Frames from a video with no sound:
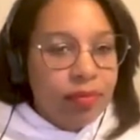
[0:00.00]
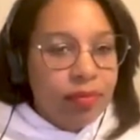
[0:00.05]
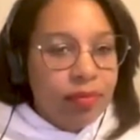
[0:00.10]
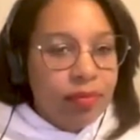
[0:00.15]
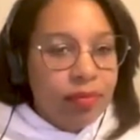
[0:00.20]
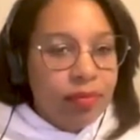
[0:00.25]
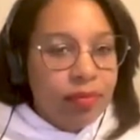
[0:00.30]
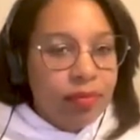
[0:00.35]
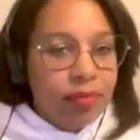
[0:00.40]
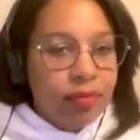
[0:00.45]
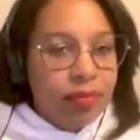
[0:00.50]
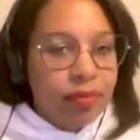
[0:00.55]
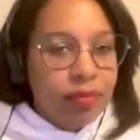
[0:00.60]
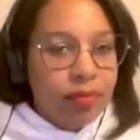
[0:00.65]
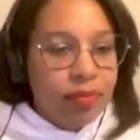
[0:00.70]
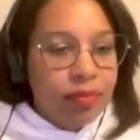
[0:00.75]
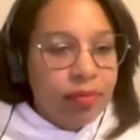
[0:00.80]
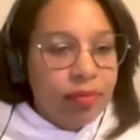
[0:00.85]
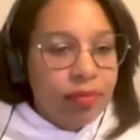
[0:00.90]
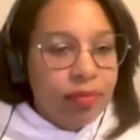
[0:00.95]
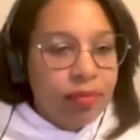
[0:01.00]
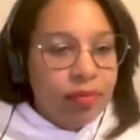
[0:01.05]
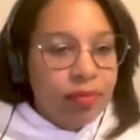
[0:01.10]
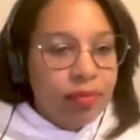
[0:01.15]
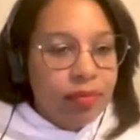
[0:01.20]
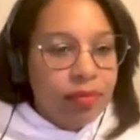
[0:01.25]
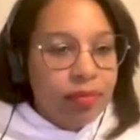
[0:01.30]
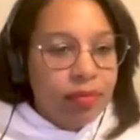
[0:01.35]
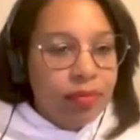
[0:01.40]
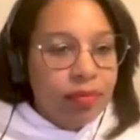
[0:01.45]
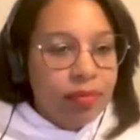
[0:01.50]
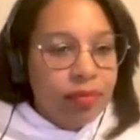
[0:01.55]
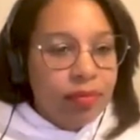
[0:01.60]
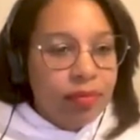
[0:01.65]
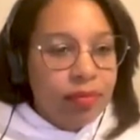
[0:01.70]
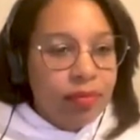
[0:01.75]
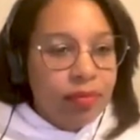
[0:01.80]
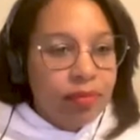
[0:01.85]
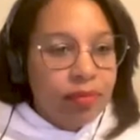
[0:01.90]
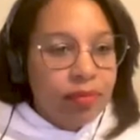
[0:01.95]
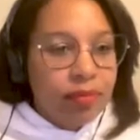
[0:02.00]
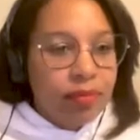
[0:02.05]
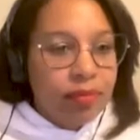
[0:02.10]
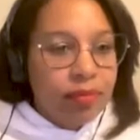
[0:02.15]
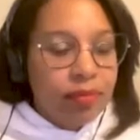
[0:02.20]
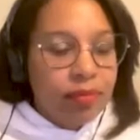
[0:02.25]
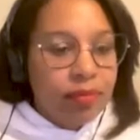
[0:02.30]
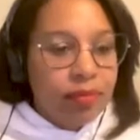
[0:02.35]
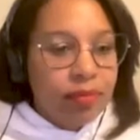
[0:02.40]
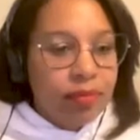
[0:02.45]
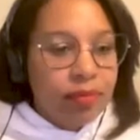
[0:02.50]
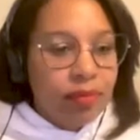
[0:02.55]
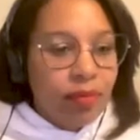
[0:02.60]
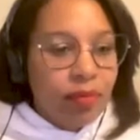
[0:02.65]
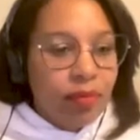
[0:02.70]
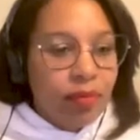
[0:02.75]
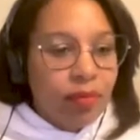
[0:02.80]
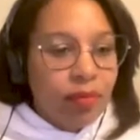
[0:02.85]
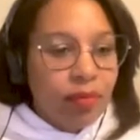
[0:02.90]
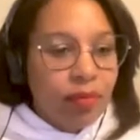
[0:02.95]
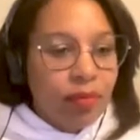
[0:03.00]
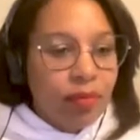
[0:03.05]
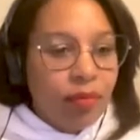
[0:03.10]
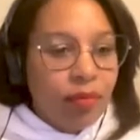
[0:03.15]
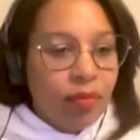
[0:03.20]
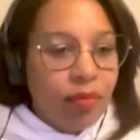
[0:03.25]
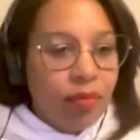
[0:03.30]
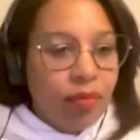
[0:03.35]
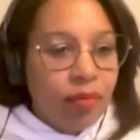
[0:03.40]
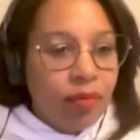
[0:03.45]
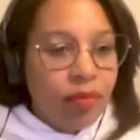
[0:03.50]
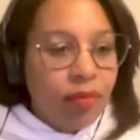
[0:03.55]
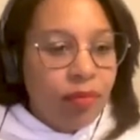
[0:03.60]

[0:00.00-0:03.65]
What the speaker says: [no speech]